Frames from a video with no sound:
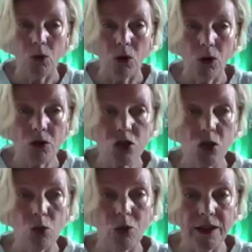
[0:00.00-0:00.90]

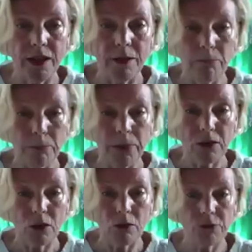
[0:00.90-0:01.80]
also what the
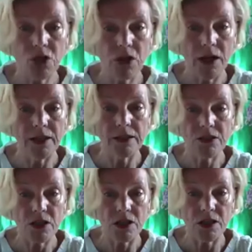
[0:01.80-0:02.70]
impact of
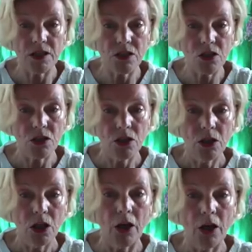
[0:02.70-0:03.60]
science is
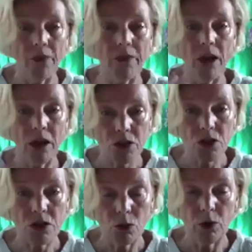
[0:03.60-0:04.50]
on us,